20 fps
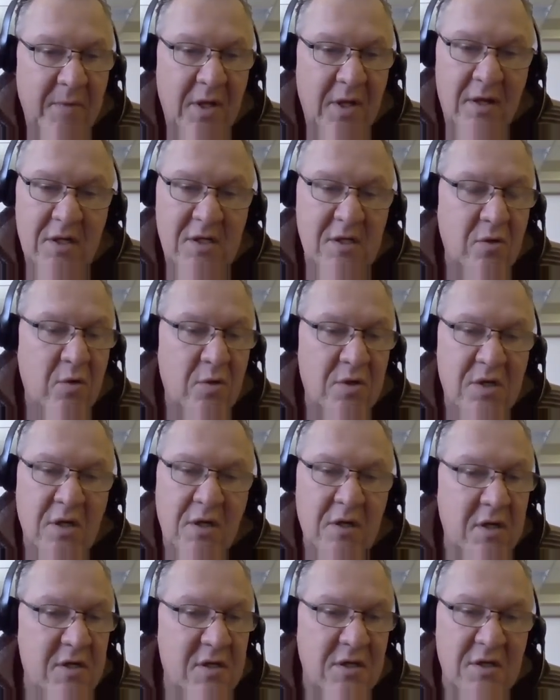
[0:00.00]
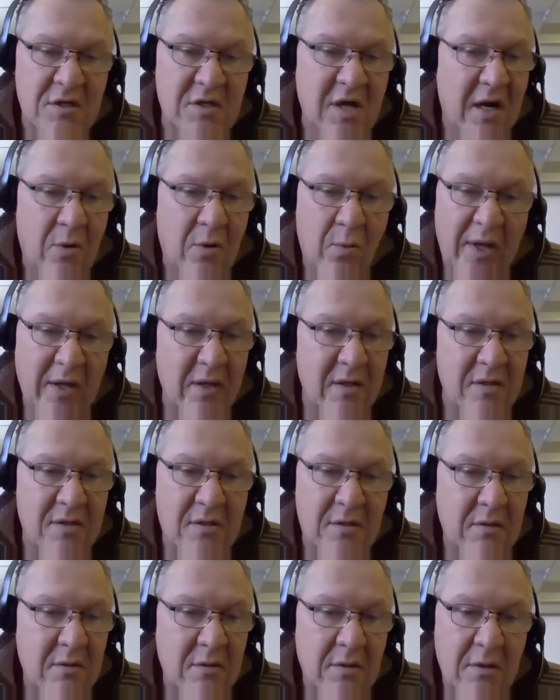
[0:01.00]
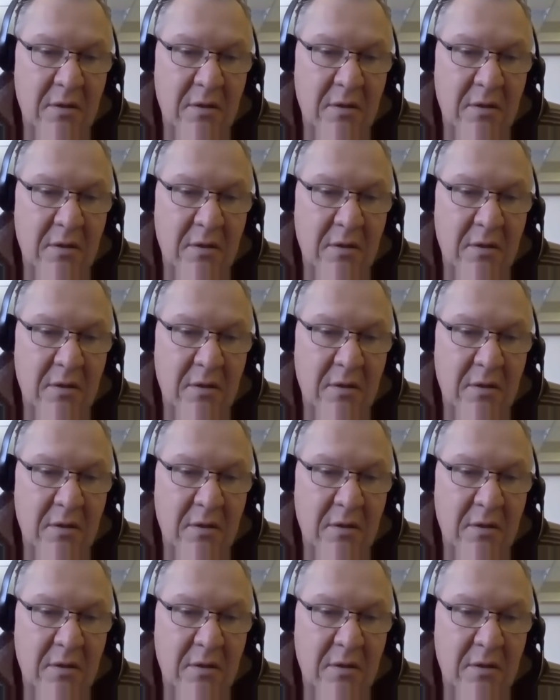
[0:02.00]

It isn't a sign of weakness,